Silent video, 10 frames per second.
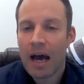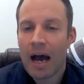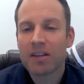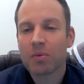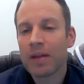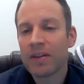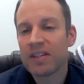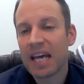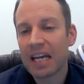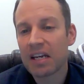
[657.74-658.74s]
And that's where the
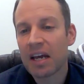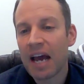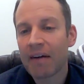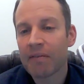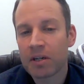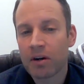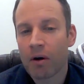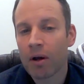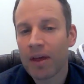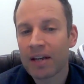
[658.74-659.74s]
10-year average
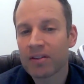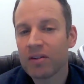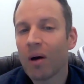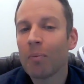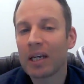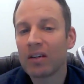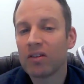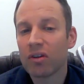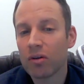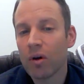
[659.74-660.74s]
growth has not been
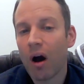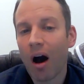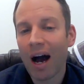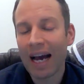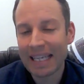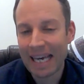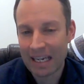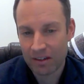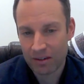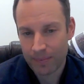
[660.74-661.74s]
too high
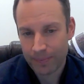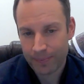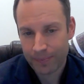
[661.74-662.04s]
yet.